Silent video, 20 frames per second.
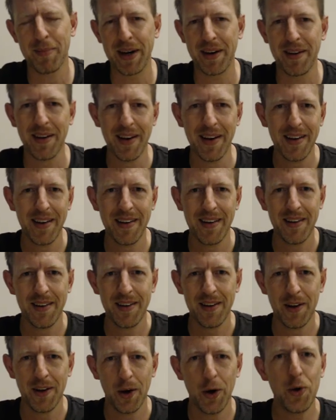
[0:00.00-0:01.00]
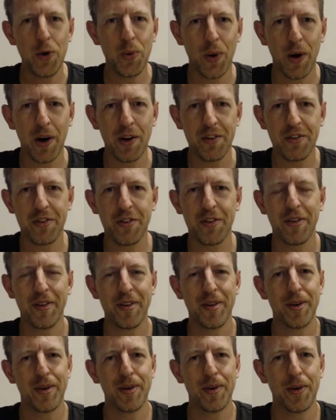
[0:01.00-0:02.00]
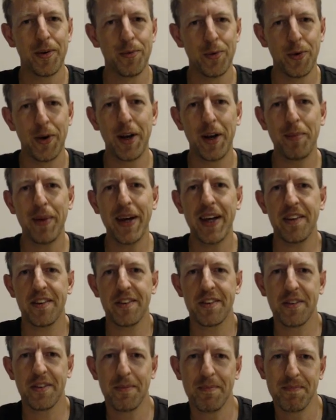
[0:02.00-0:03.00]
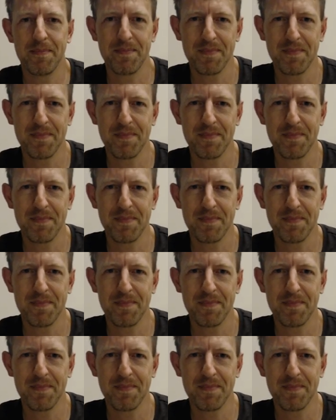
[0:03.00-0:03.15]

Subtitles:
And who was Ruy López,